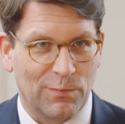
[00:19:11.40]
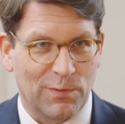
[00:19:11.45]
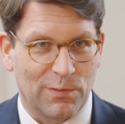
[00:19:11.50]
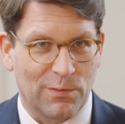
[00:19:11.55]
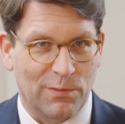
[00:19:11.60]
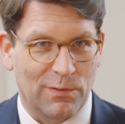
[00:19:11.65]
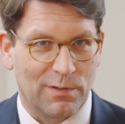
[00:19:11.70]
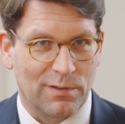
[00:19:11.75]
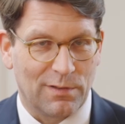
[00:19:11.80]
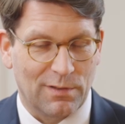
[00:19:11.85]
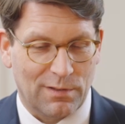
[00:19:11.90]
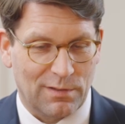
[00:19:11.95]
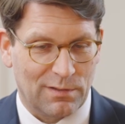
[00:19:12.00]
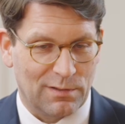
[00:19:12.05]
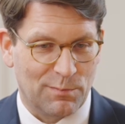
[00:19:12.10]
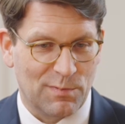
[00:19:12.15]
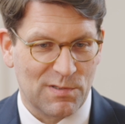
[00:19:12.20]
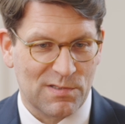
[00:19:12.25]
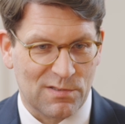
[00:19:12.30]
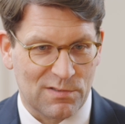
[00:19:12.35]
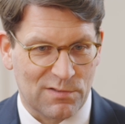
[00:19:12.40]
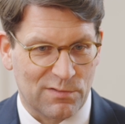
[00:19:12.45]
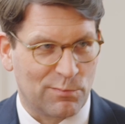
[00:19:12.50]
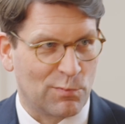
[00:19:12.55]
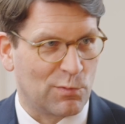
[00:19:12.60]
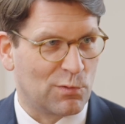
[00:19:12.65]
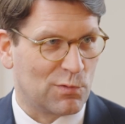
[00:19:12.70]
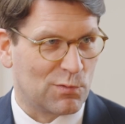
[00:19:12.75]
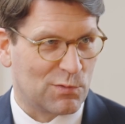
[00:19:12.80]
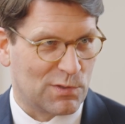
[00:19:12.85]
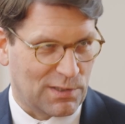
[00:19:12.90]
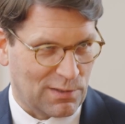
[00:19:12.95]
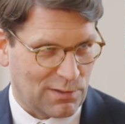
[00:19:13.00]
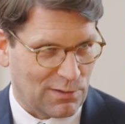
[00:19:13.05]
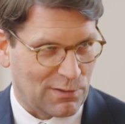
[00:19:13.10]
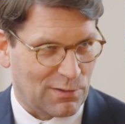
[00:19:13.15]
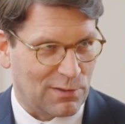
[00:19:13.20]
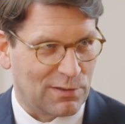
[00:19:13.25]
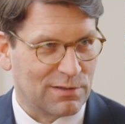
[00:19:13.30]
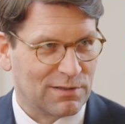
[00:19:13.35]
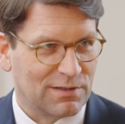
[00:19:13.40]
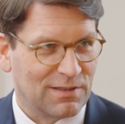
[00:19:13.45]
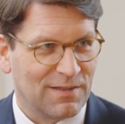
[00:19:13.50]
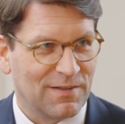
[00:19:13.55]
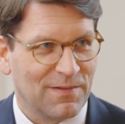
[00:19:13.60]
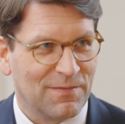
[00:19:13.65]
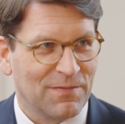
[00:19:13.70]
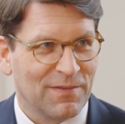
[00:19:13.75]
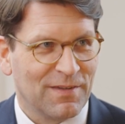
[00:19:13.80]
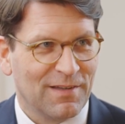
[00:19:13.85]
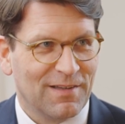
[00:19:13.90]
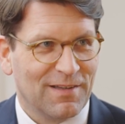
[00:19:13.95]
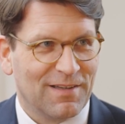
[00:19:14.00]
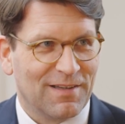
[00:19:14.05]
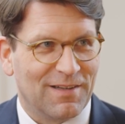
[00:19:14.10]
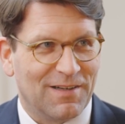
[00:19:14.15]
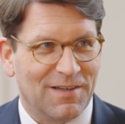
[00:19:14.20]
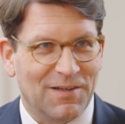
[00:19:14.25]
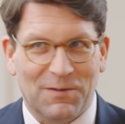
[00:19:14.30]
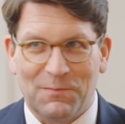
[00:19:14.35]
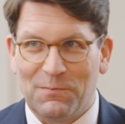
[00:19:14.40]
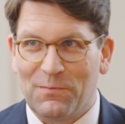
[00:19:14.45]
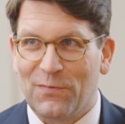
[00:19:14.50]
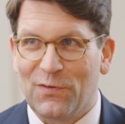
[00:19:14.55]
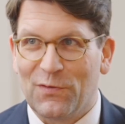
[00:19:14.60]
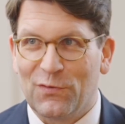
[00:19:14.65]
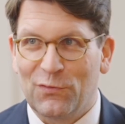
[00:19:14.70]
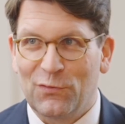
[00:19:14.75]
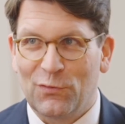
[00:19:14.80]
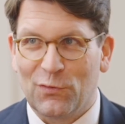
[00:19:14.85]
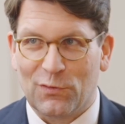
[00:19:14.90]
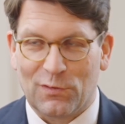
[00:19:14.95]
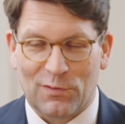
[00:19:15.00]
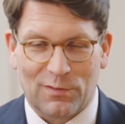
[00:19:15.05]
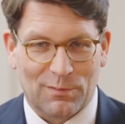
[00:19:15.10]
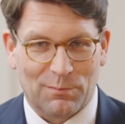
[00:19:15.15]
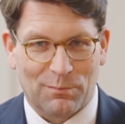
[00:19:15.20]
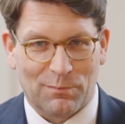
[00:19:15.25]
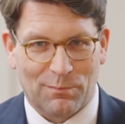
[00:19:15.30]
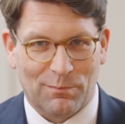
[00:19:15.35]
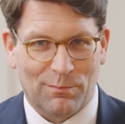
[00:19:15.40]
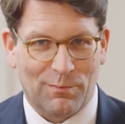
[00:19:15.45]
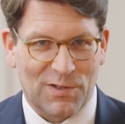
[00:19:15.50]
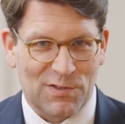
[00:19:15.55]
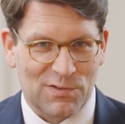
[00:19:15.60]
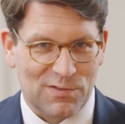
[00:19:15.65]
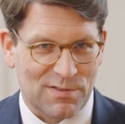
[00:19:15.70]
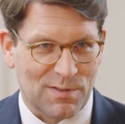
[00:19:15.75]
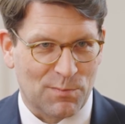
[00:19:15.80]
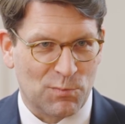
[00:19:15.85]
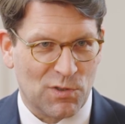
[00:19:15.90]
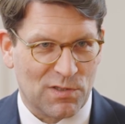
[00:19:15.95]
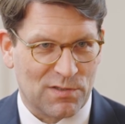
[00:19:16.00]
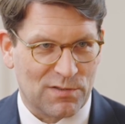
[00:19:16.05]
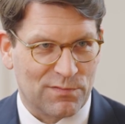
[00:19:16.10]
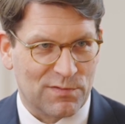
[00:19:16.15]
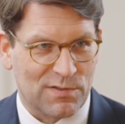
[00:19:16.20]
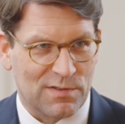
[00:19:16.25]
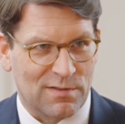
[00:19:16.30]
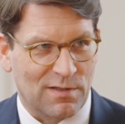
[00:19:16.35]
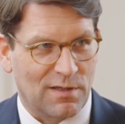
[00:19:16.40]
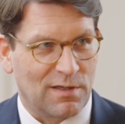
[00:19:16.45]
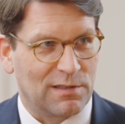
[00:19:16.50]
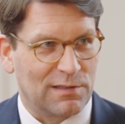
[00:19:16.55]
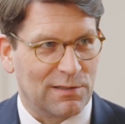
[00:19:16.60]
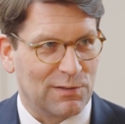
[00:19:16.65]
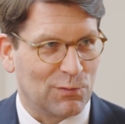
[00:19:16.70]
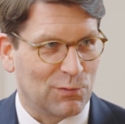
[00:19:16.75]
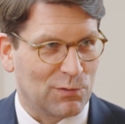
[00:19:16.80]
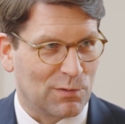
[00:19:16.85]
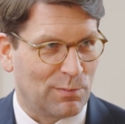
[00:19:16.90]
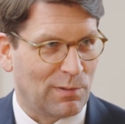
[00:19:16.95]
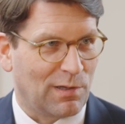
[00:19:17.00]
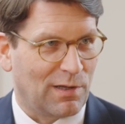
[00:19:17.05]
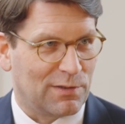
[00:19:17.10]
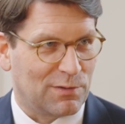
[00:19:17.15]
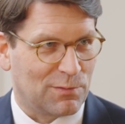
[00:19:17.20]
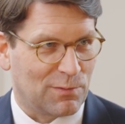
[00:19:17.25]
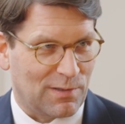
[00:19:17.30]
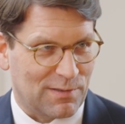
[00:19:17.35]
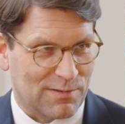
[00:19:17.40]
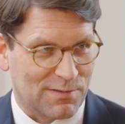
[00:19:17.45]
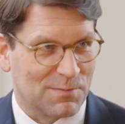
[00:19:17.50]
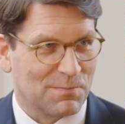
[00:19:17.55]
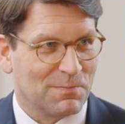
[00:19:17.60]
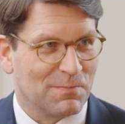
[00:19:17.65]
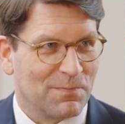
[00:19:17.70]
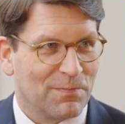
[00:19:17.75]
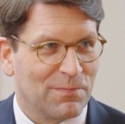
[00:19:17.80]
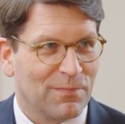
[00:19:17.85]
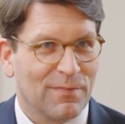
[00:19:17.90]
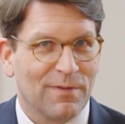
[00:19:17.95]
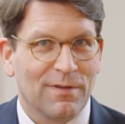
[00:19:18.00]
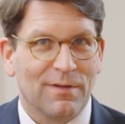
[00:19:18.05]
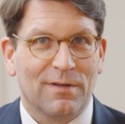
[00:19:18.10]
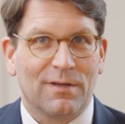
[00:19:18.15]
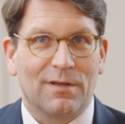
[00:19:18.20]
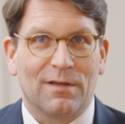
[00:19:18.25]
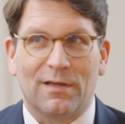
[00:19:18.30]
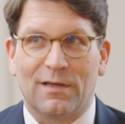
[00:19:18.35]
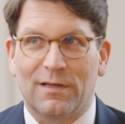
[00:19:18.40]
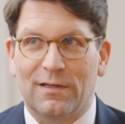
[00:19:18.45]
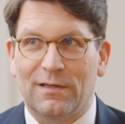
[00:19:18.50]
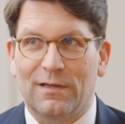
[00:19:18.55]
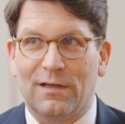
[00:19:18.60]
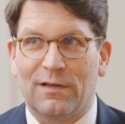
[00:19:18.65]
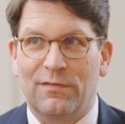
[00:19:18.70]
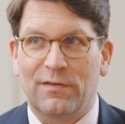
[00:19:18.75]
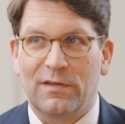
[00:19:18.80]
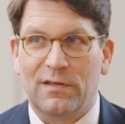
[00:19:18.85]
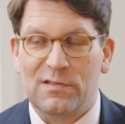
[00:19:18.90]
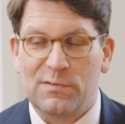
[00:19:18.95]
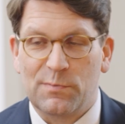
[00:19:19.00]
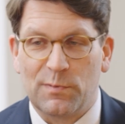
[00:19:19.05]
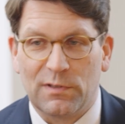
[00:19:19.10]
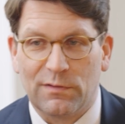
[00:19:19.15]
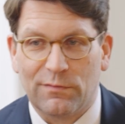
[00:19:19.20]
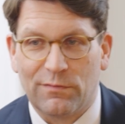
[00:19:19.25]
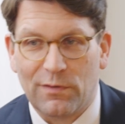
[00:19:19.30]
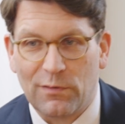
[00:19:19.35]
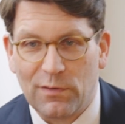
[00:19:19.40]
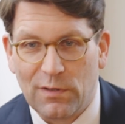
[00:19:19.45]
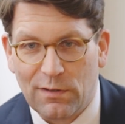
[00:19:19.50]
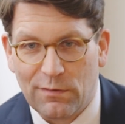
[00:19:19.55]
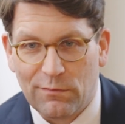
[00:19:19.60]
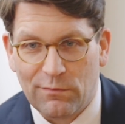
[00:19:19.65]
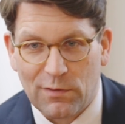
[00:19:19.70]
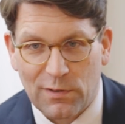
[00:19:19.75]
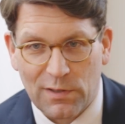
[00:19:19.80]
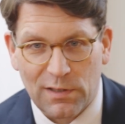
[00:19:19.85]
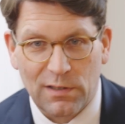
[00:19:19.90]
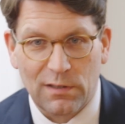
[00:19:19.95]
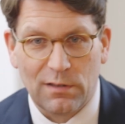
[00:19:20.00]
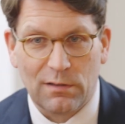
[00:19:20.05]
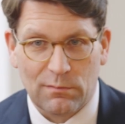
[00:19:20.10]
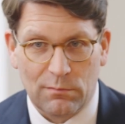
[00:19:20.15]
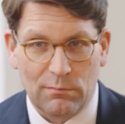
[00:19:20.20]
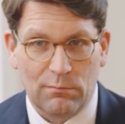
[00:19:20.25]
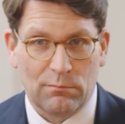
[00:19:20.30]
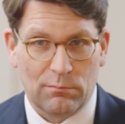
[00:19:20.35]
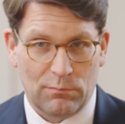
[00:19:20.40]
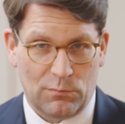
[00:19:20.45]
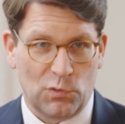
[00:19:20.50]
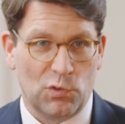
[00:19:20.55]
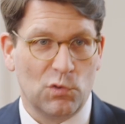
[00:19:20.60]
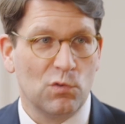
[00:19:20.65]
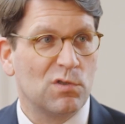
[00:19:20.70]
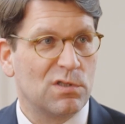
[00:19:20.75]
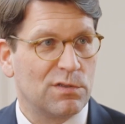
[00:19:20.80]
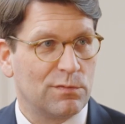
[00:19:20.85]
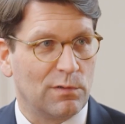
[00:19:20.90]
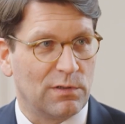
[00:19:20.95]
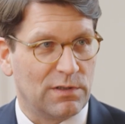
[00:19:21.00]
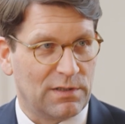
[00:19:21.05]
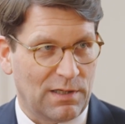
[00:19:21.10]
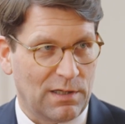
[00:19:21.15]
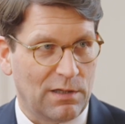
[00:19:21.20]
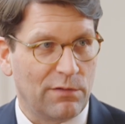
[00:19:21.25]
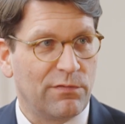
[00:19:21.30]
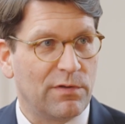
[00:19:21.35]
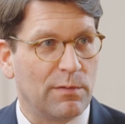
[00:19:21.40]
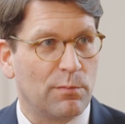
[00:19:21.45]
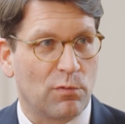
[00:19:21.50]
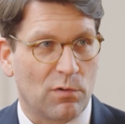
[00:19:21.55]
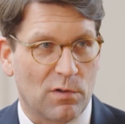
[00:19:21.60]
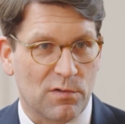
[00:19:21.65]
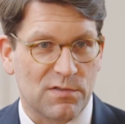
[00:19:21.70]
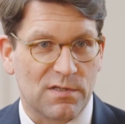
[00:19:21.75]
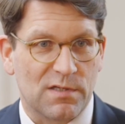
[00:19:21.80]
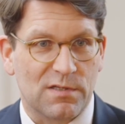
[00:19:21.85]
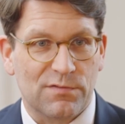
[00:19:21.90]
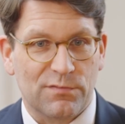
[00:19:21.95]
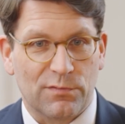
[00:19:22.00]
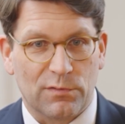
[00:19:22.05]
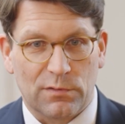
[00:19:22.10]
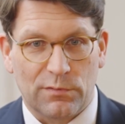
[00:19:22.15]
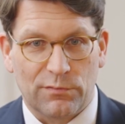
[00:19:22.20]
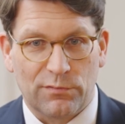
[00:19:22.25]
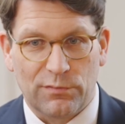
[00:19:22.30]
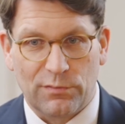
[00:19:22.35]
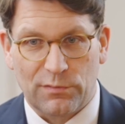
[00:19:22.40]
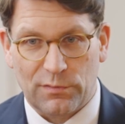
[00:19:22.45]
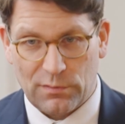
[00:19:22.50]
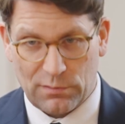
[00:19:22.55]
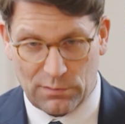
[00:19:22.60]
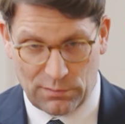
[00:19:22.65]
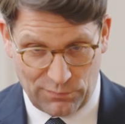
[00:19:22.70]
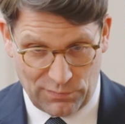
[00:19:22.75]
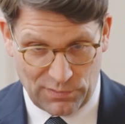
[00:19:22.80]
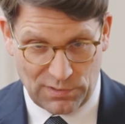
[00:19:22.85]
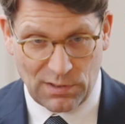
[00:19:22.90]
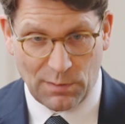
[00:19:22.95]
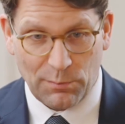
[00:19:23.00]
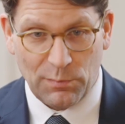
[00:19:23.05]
we're in the business of producing art. Certain major subjects of society don't apply to us. And I think it's been a very, very useful and healthy process for the